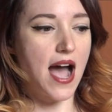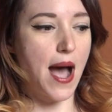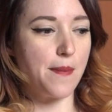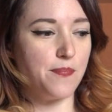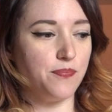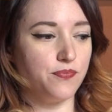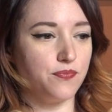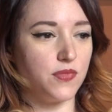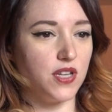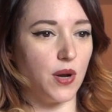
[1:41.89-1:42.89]
um,
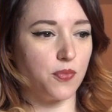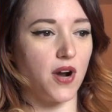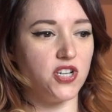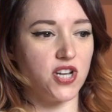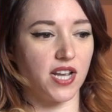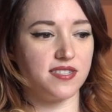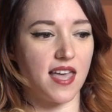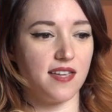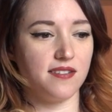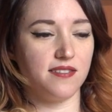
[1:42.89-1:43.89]
you know, projects
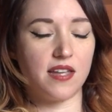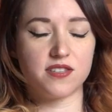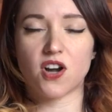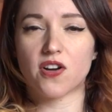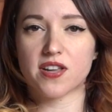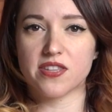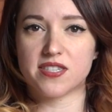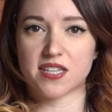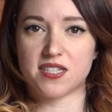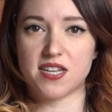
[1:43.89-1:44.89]
that, that started in the
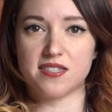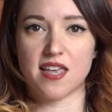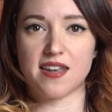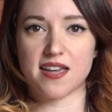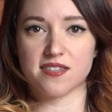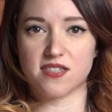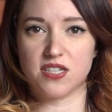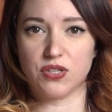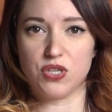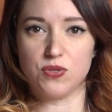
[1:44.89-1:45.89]
60s that NASA's
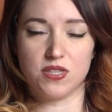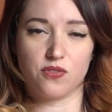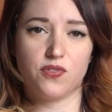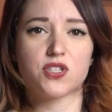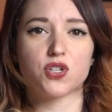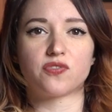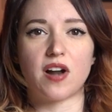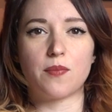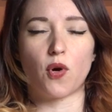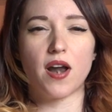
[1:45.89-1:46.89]
still using the research
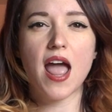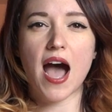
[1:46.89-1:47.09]
from or